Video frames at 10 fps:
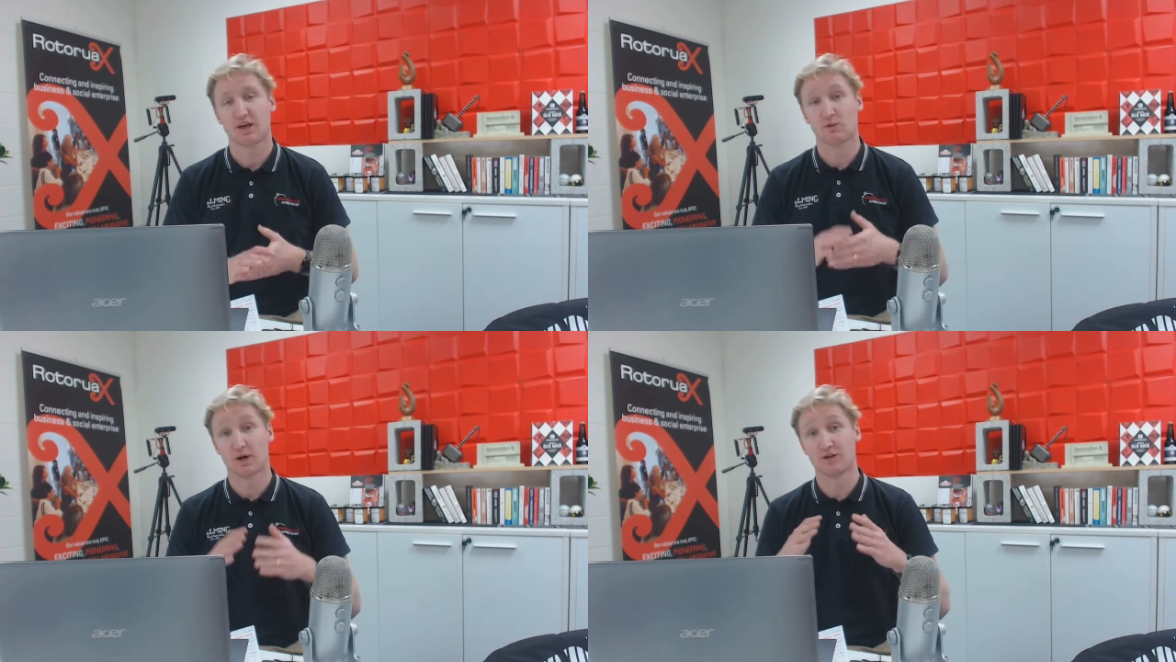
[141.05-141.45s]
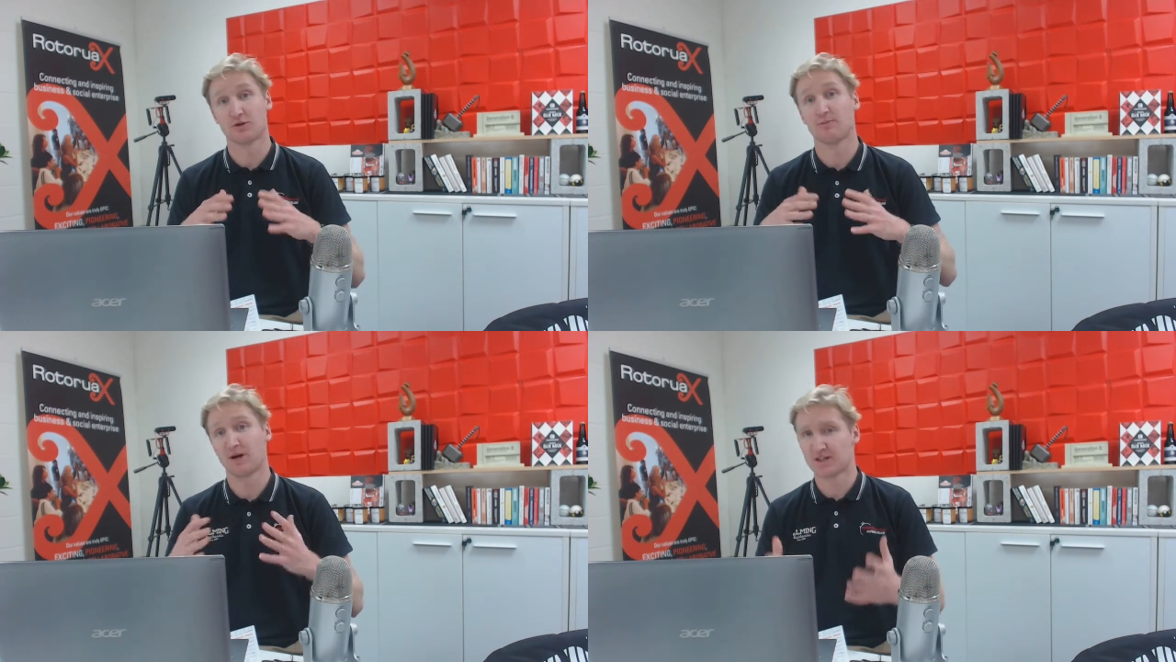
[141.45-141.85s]
where I do a
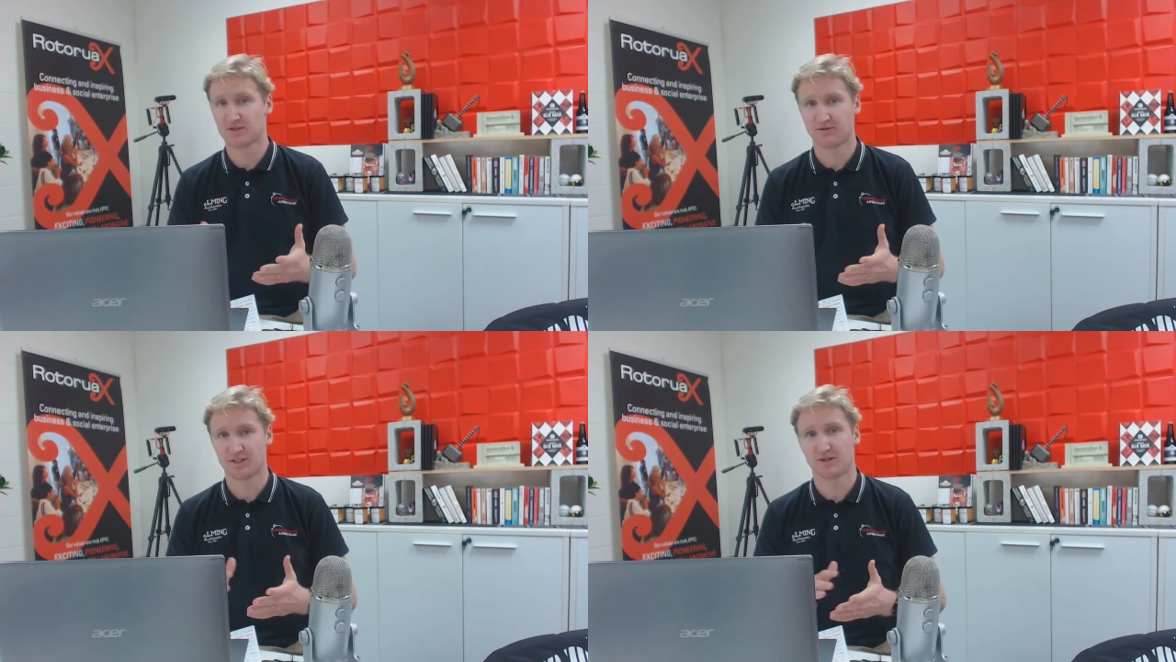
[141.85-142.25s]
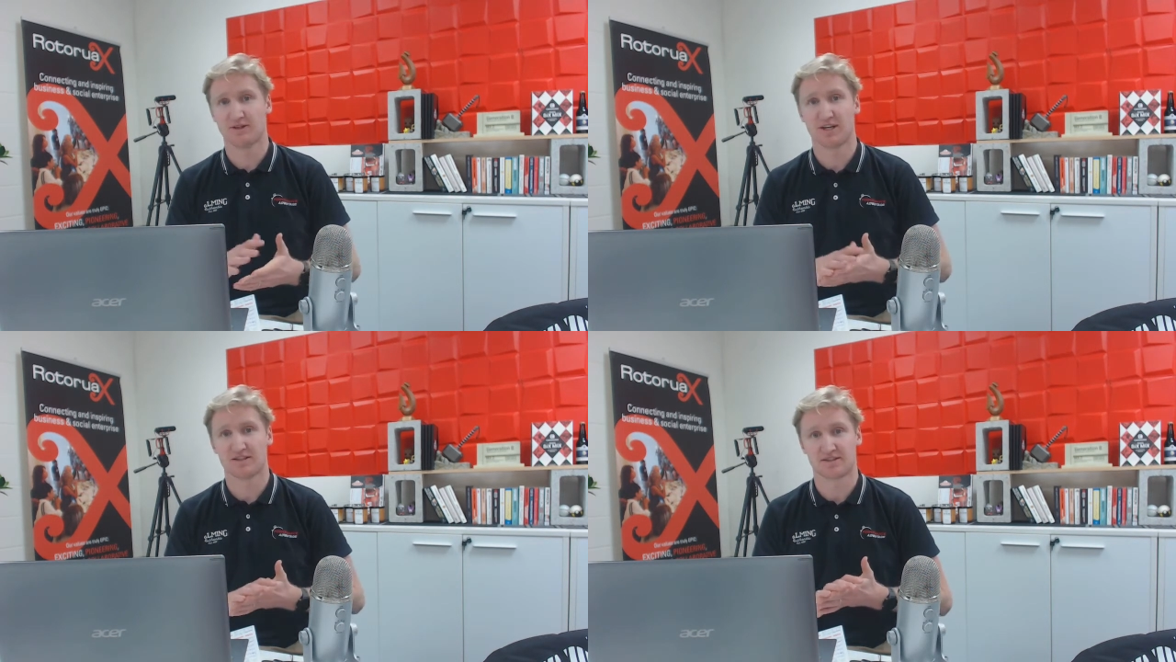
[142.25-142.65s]
bunch of video
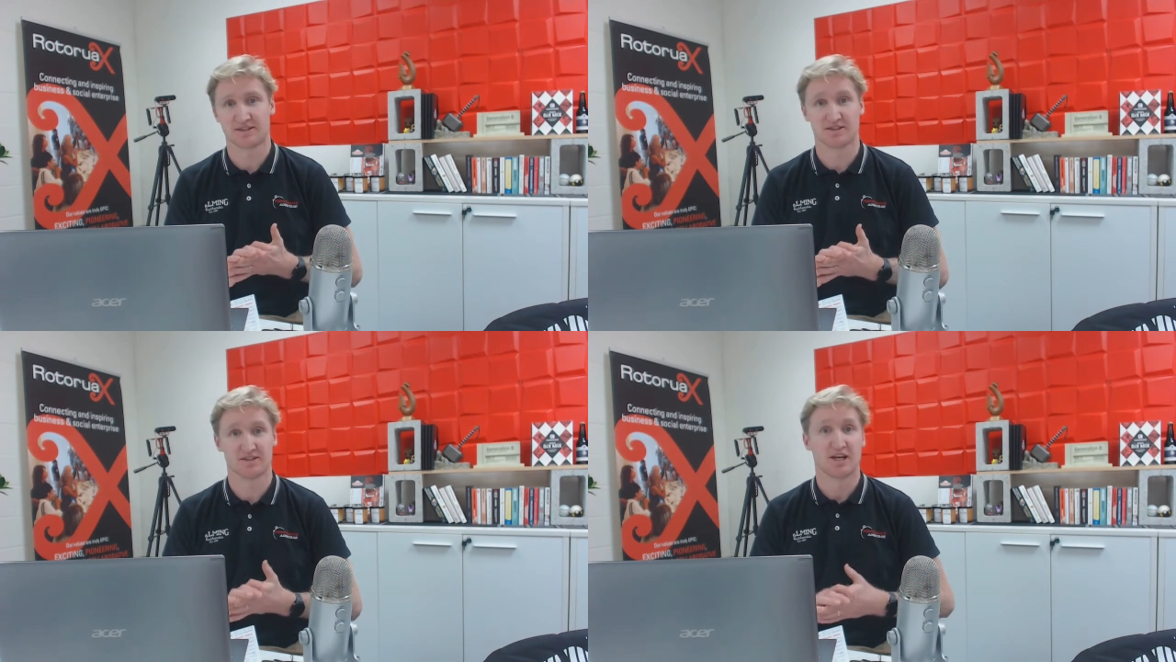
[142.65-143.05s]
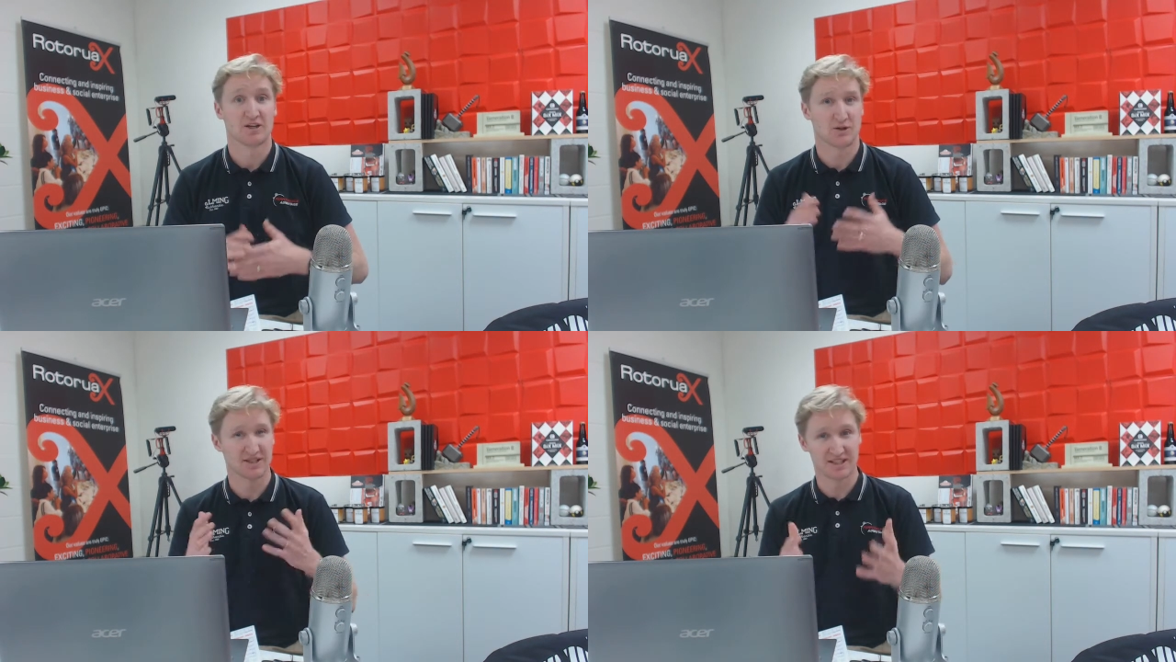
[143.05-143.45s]
analysis
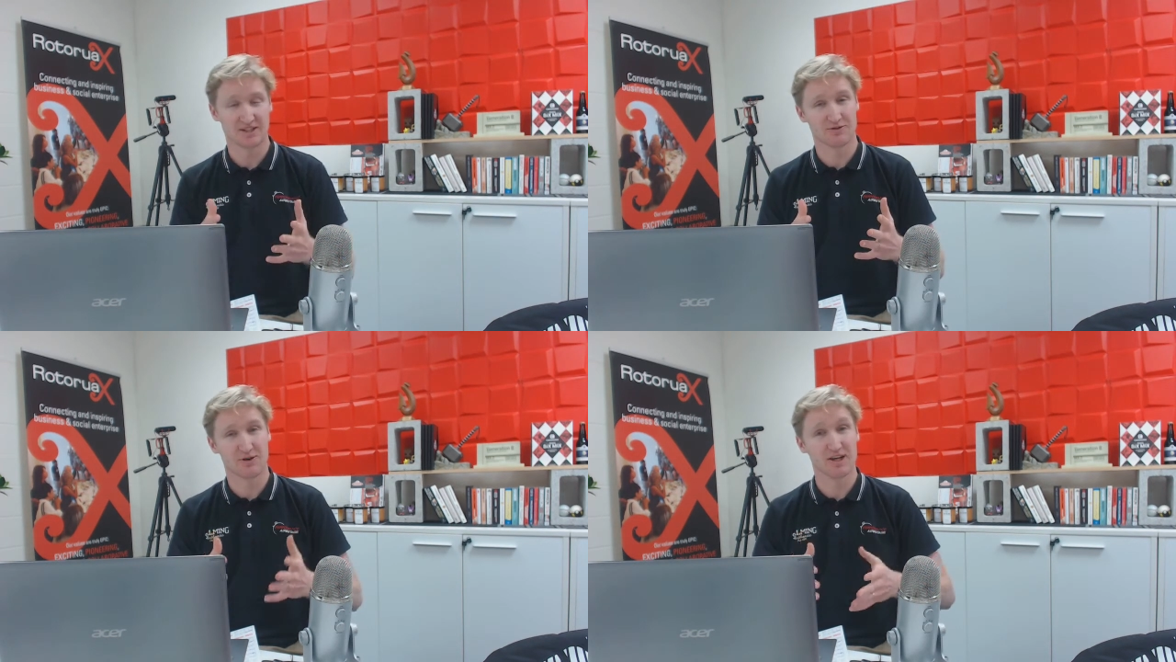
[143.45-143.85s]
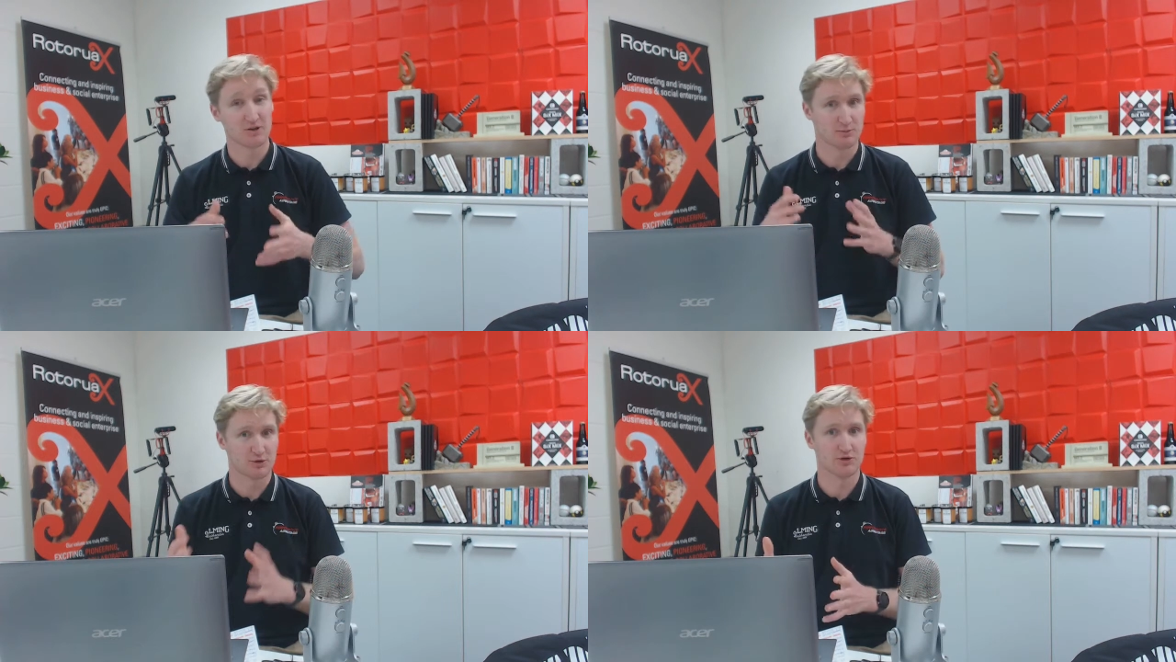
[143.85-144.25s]
to identify your
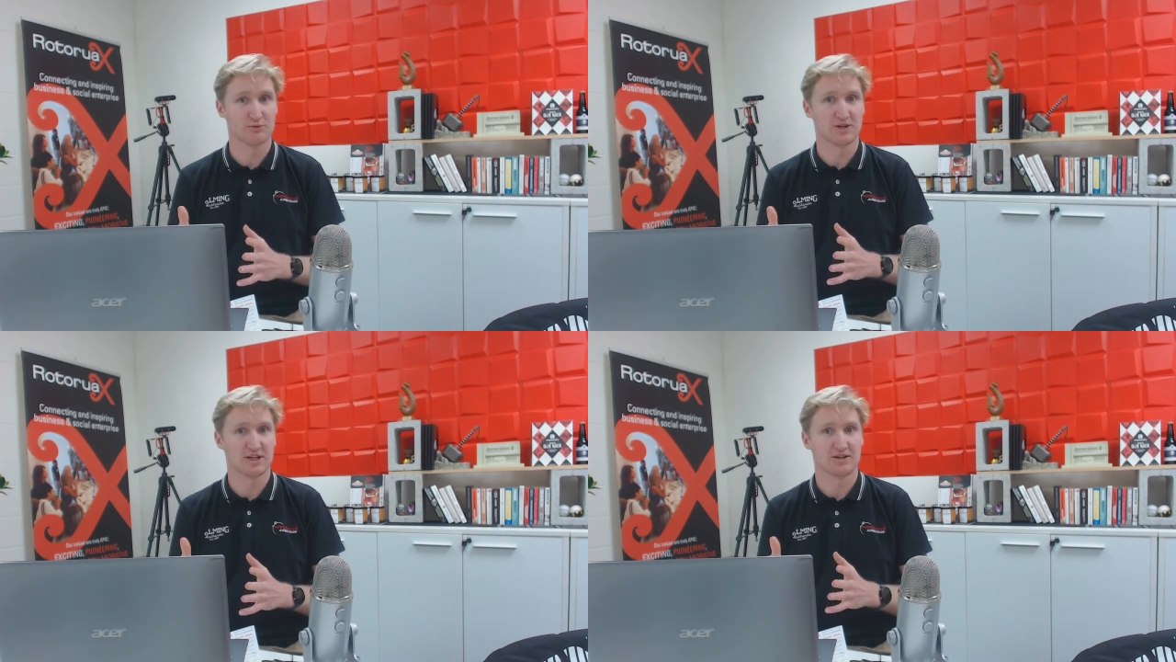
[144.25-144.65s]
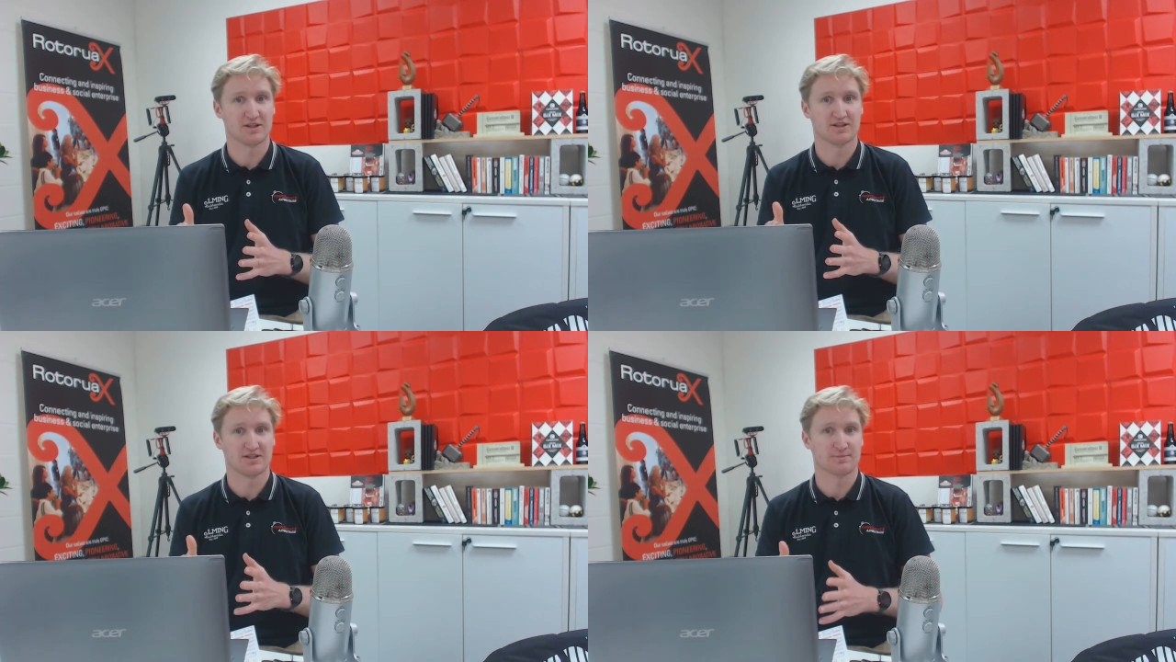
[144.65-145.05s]
improvement
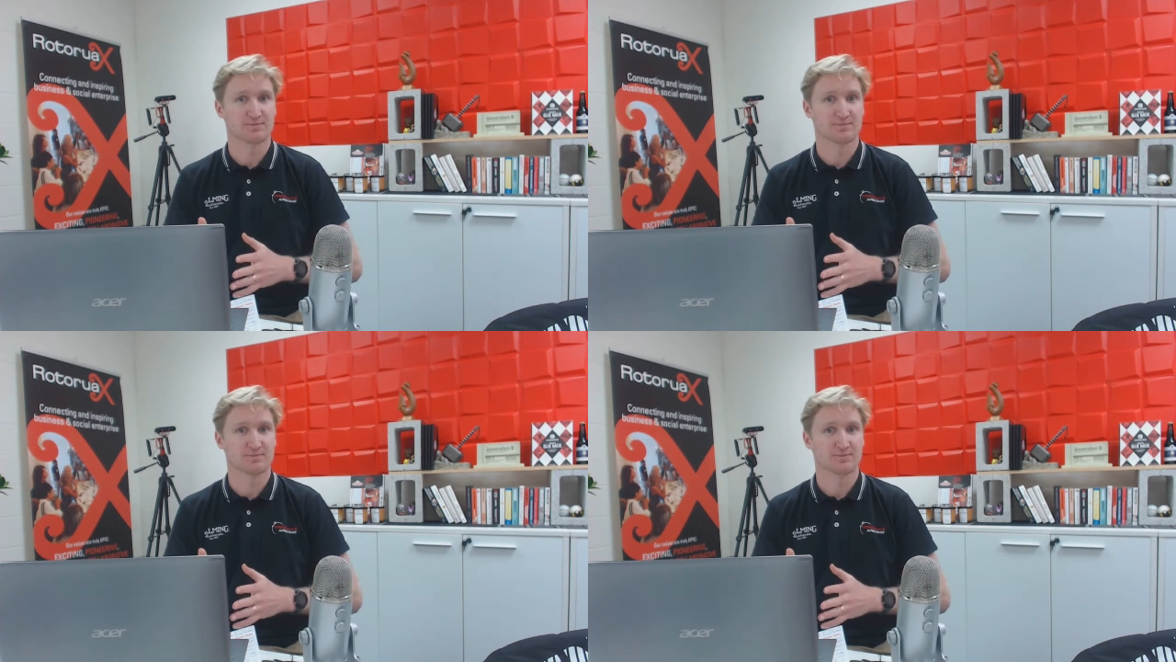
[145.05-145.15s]
areas.